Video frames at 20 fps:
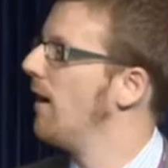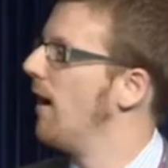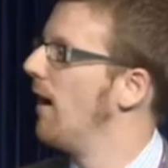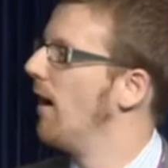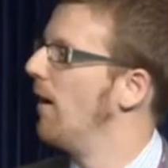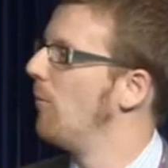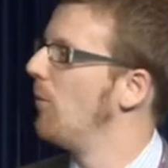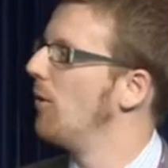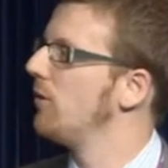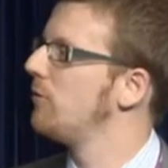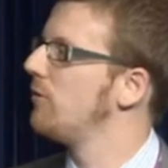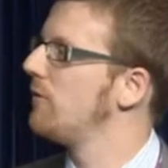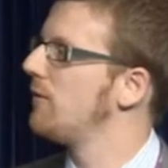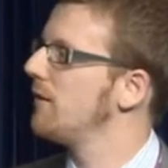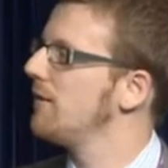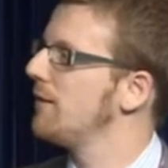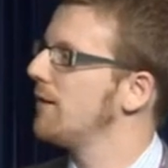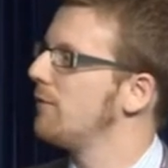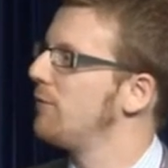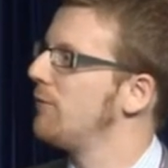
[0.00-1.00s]
Uh, but to
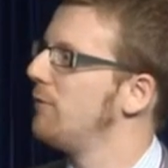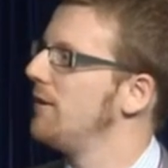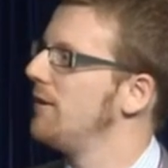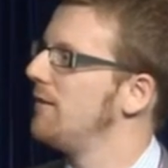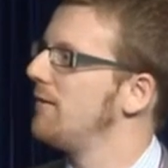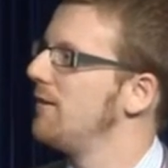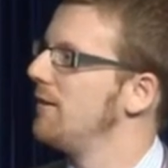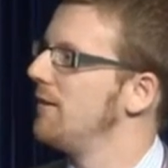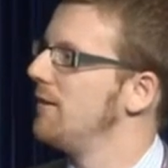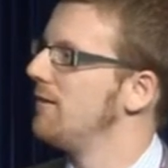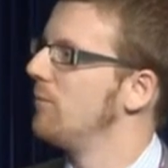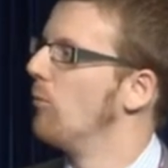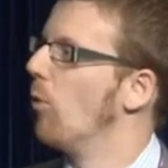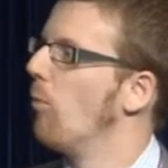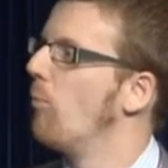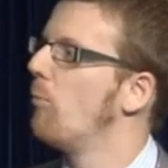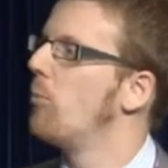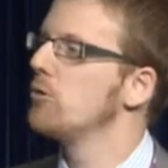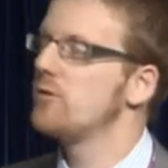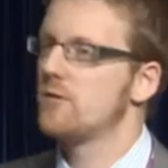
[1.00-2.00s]
say that flunixin is
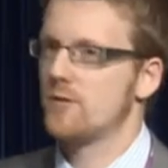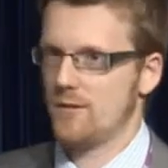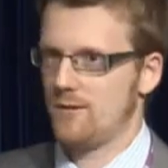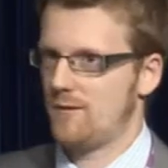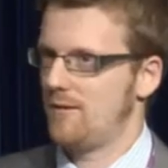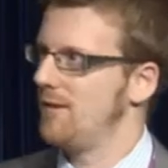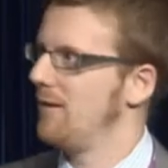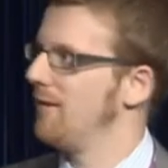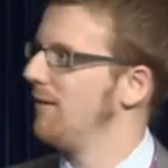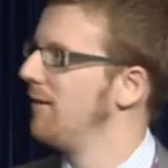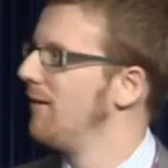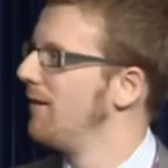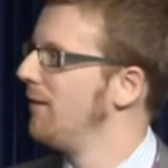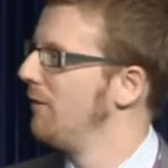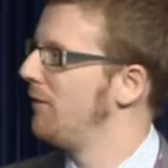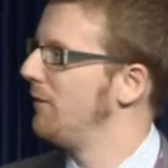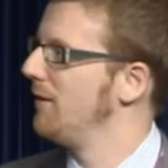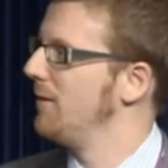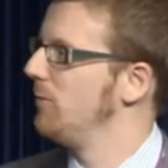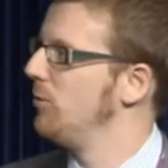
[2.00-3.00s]
more potent than
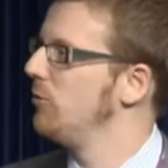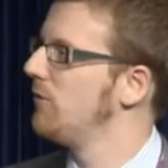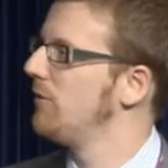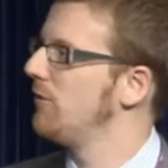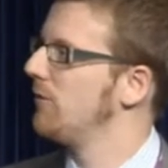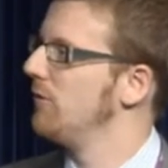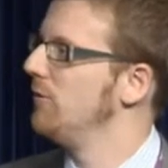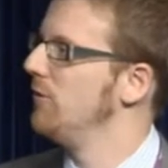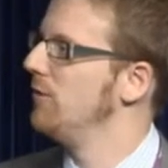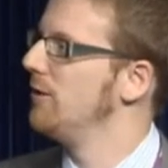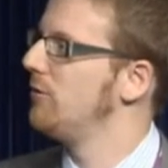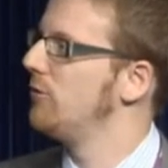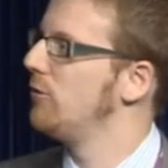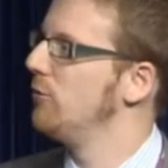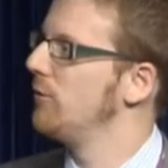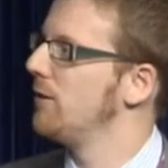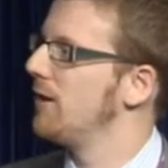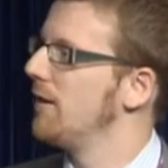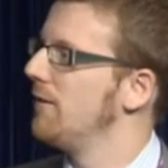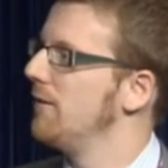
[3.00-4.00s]
phenylbutazone, you need to
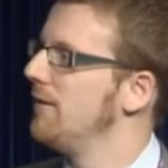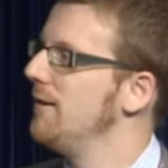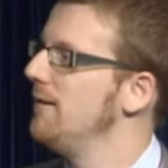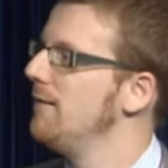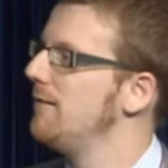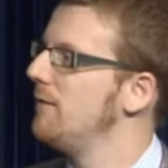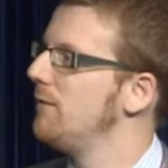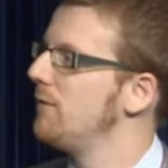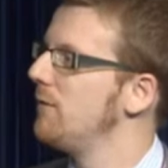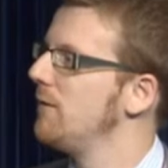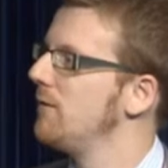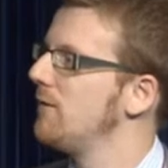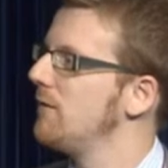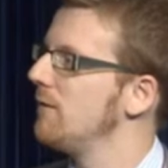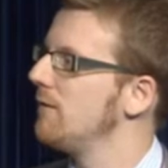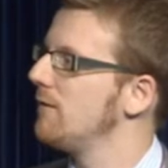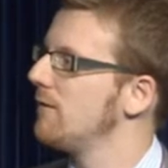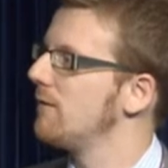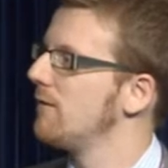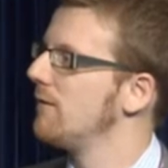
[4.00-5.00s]
look at the
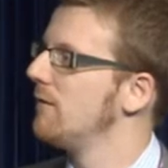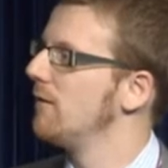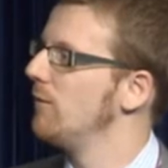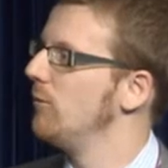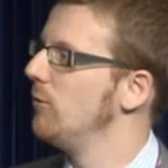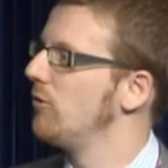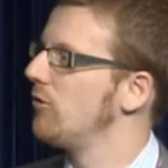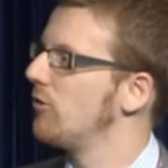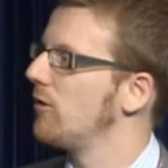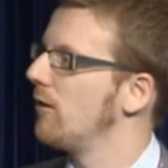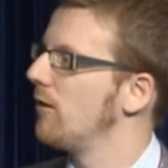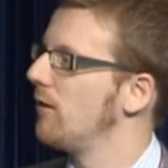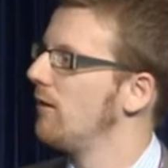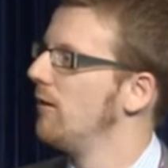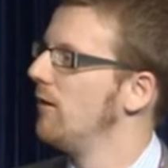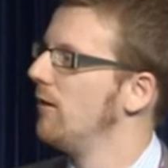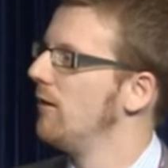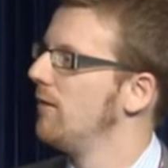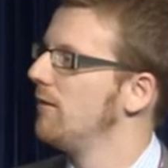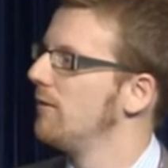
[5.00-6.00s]
EC50s, which are
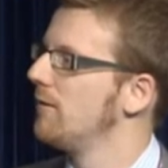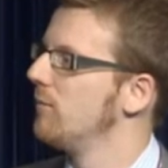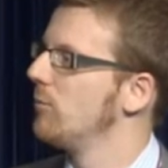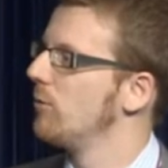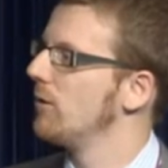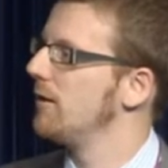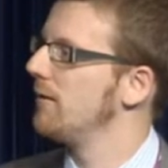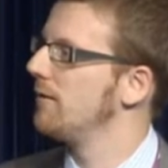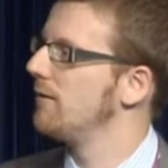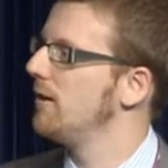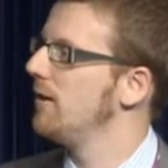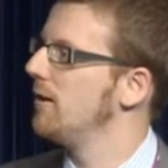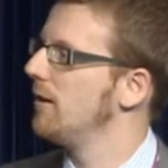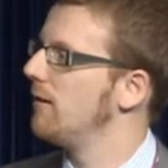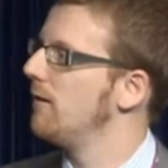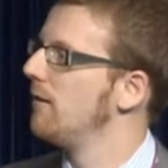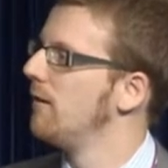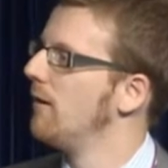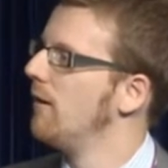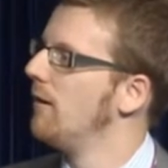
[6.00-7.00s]
symbolized
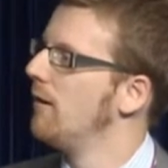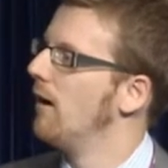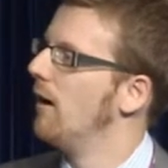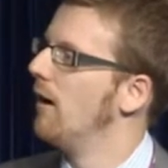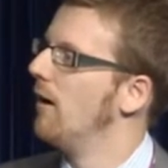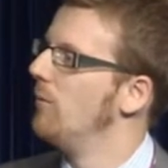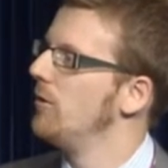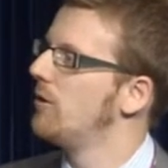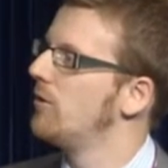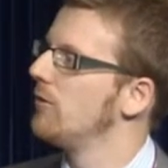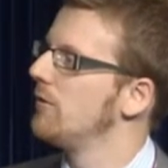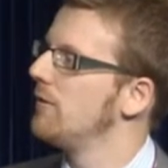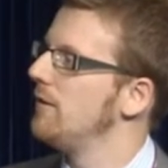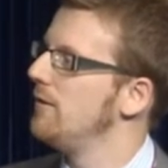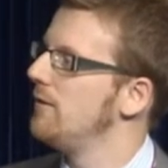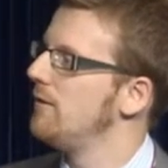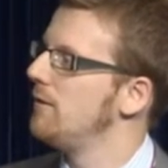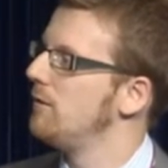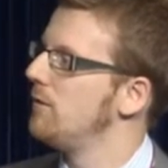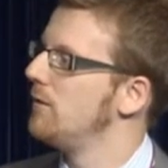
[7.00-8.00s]
here, uh, because the
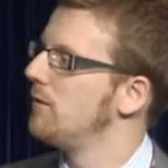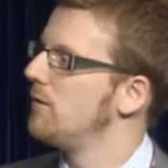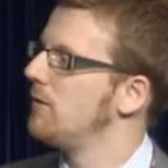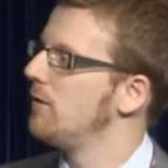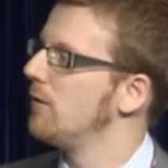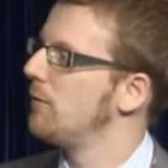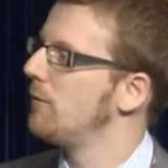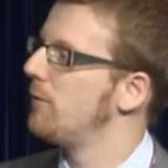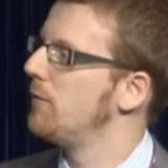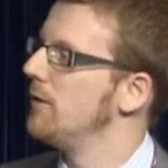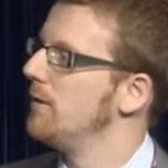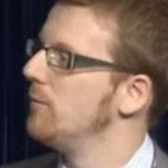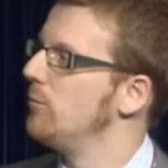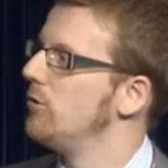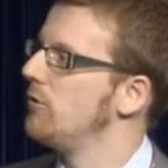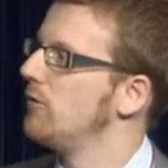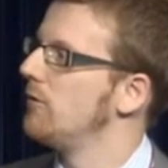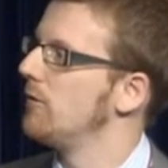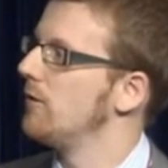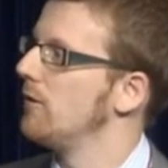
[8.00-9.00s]
EC50 of
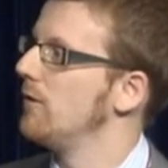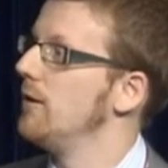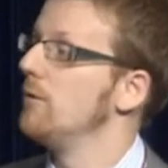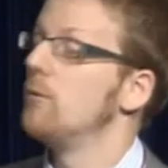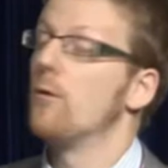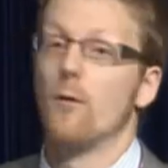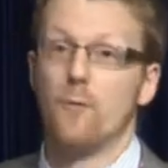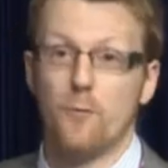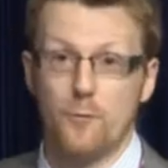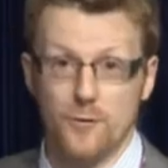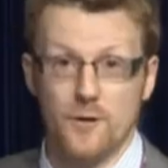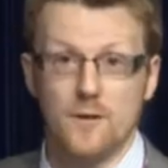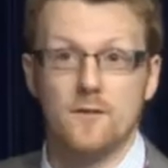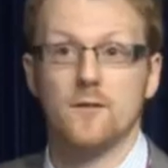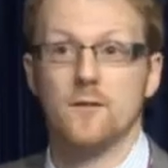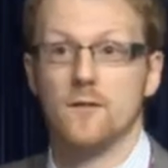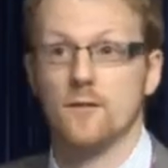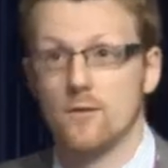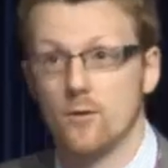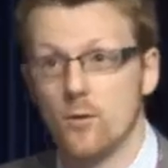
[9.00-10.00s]
phenylbutazone, if of
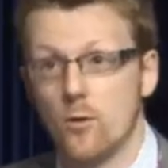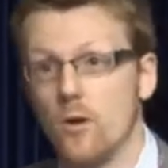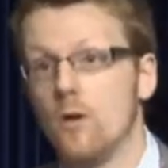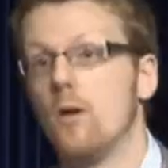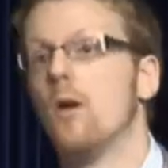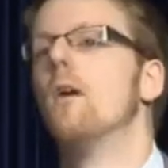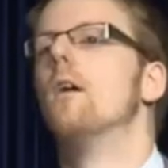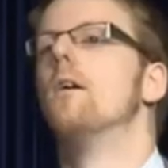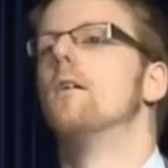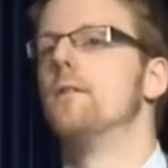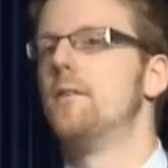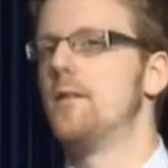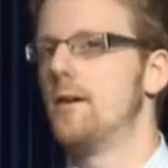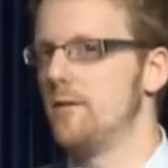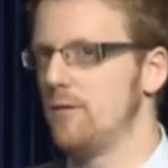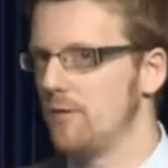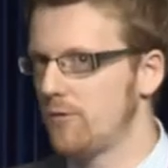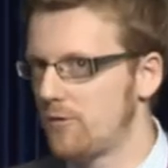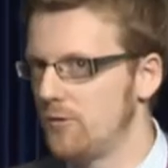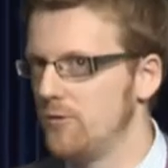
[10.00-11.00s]
flunixin is lower,
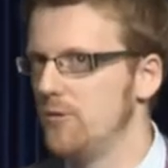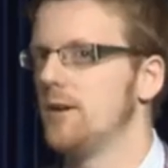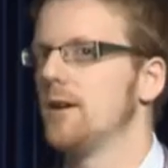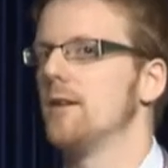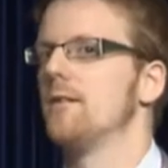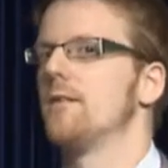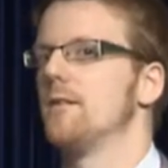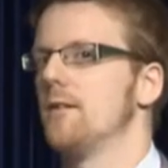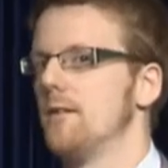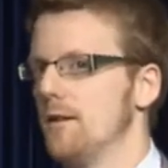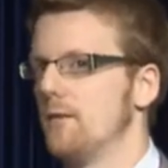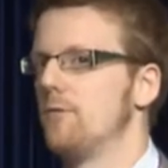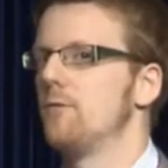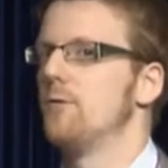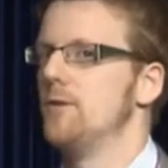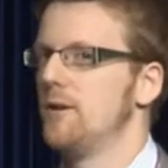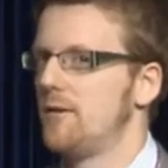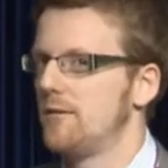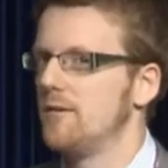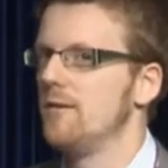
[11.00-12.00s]
then also you can say that
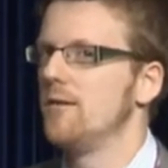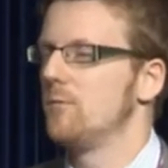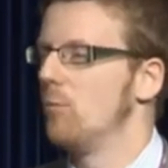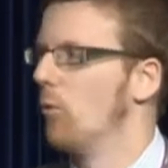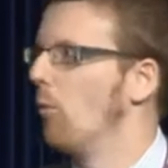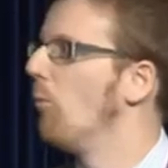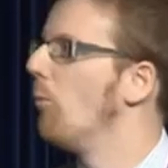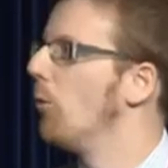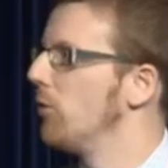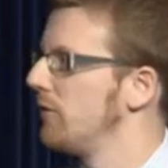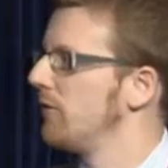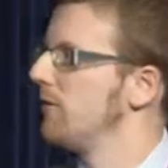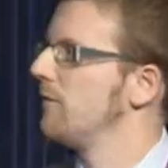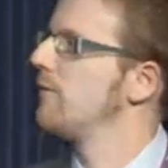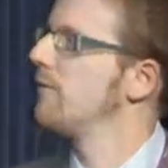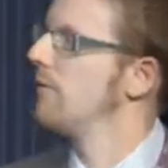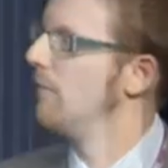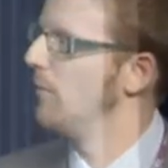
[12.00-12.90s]
flunixin is more potent,